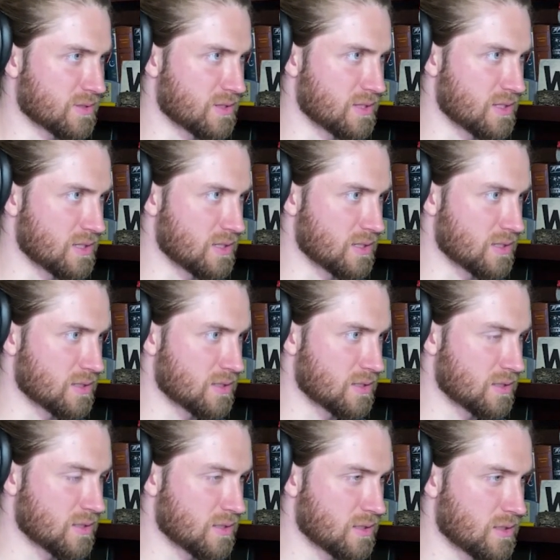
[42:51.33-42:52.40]
the
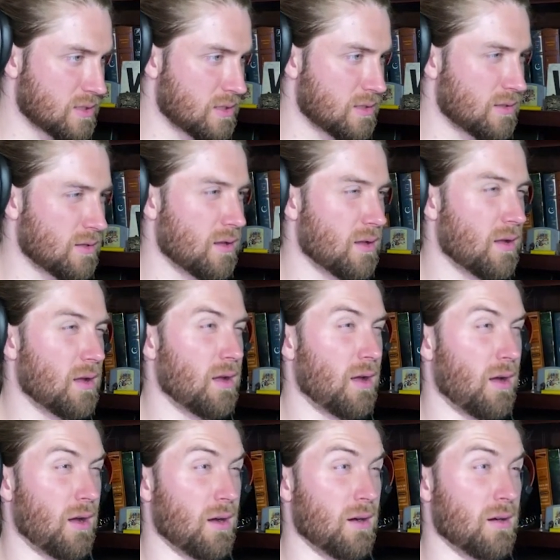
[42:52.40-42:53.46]

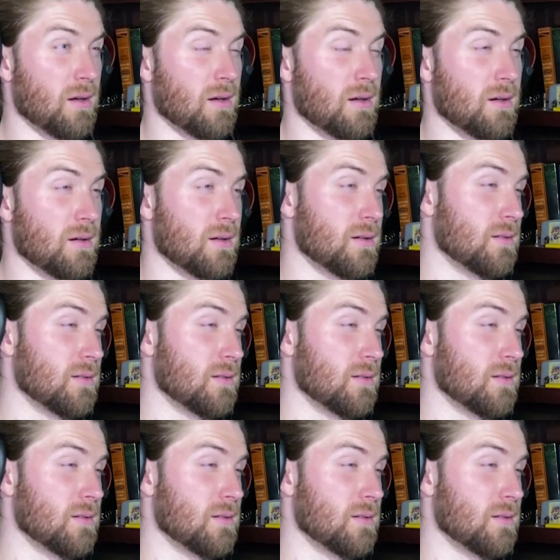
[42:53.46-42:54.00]
I'm